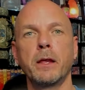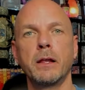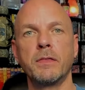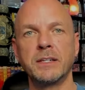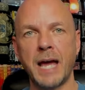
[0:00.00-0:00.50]

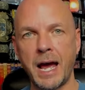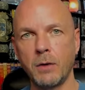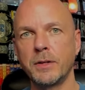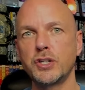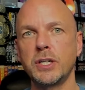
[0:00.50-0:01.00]
the town
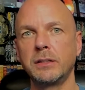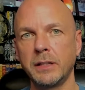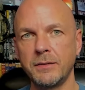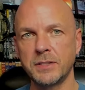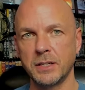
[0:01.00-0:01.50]
that she
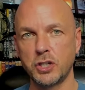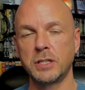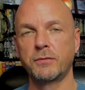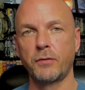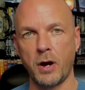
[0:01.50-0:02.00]
lives as she's
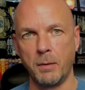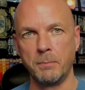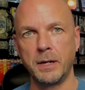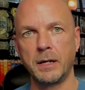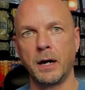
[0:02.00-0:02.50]
from
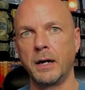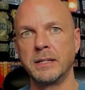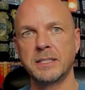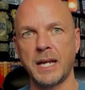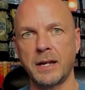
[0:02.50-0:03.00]
in
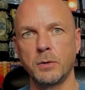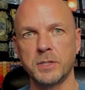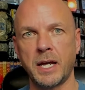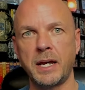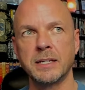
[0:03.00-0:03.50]
San
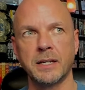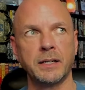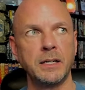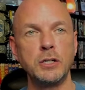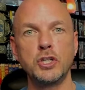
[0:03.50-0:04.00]
Jose has like
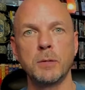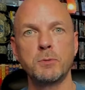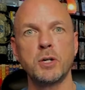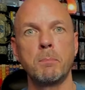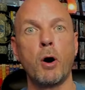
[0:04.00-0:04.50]
an
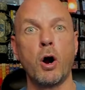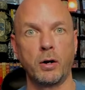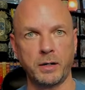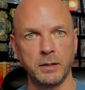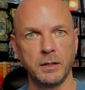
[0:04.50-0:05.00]
Egyptian
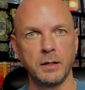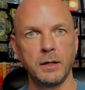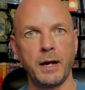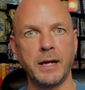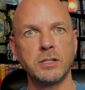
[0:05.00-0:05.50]
park.
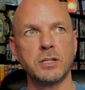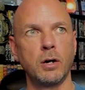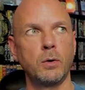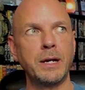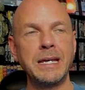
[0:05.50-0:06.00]
And
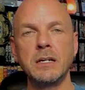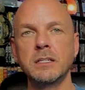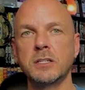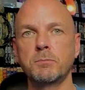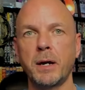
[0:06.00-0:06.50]
so he
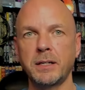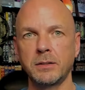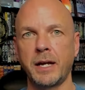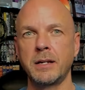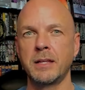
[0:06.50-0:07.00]

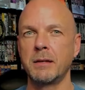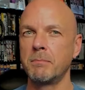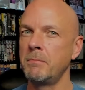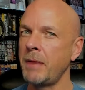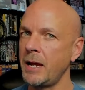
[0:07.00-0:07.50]
speculated that
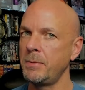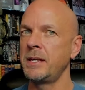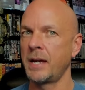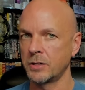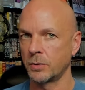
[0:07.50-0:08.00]
maybe
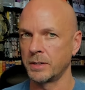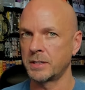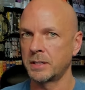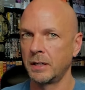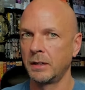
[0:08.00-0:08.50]
the entrance